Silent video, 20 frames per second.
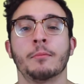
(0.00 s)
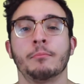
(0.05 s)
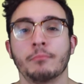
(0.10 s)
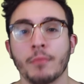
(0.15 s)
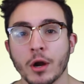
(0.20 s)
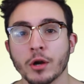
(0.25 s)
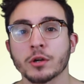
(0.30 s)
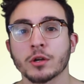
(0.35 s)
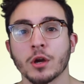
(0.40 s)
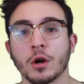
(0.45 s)

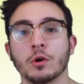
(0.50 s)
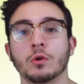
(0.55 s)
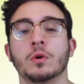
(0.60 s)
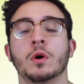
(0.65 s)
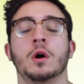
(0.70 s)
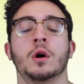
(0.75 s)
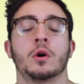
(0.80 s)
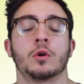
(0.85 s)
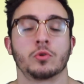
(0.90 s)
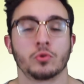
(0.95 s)

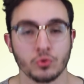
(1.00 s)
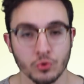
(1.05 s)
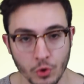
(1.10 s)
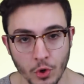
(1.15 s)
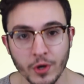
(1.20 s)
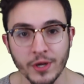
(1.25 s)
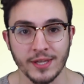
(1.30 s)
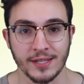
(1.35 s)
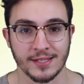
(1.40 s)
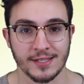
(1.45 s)
Marco
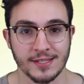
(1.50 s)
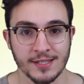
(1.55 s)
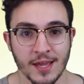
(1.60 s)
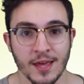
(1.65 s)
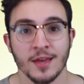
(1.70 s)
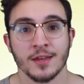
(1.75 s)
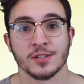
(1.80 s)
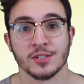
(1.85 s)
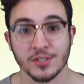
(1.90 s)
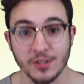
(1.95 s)

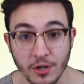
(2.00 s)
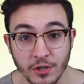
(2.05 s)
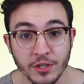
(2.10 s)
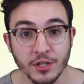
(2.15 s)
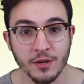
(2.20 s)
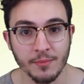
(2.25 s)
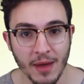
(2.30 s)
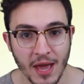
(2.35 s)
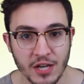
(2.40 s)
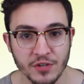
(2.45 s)
Reus
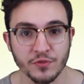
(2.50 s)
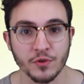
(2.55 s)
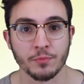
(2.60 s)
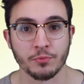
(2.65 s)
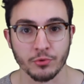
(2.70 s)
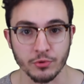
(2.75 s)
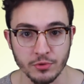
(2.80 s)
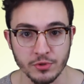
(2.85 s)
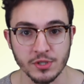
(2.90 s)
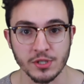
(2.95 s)
started a match
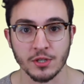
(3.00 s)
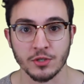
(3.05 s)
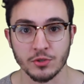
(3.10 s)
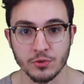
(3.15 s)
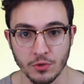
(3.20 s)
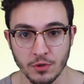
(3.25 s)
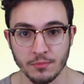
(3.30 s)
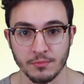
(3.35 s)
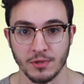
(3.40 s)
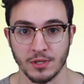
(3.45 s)
for
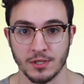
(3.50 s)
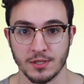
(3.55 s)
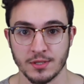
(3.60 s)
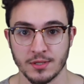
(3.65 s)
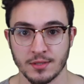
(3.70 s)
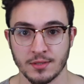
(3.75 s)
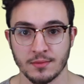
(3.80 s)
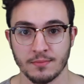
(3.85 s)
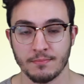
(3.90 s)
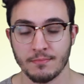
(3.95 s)
Borussia Dortmund.
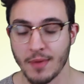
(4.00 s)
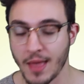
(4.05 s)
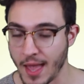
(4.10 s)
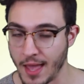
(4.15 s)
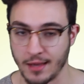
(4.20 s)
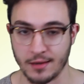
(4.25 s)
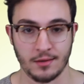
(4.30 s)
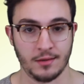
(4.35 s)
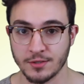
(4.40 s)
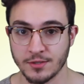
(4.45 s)

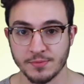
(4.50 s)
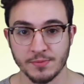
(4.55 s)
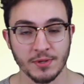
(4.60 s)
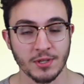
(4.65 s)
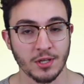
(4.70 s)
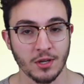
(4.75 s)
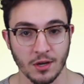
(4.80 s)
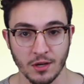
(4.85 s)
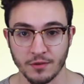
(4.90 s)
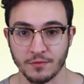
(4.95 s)
Man, dude's
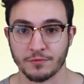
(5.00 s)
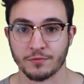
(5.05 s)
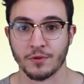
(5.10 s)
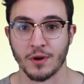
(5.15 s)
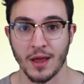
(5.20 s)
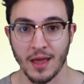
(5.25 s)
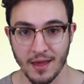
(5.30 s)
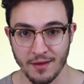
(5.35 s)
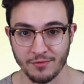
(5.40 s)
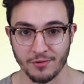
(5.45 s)
been gone
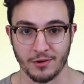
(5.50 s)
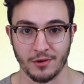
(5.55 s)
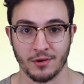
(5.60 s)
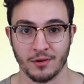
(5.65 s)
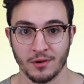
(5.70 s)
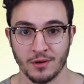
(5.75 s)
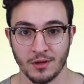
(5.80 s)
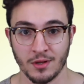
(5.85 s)
forever.